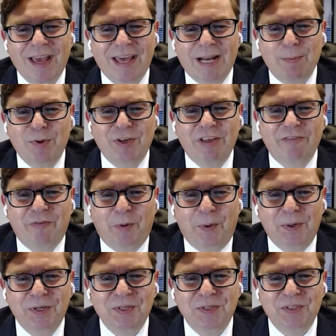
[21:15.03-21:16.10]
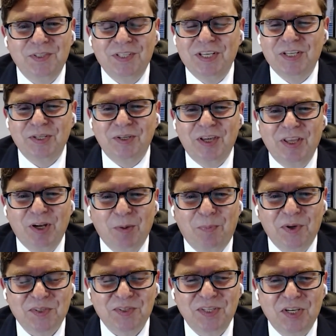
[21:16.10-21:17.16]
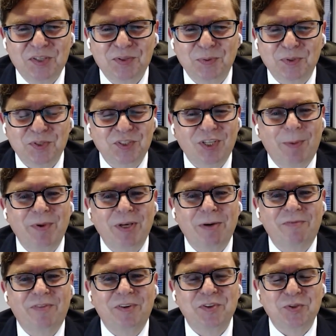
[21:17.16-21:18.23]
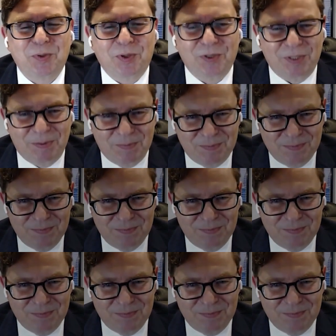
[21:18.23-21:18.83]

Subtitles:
And I'm looking forward to seeing your keynote presentation, which is coming up very shortly.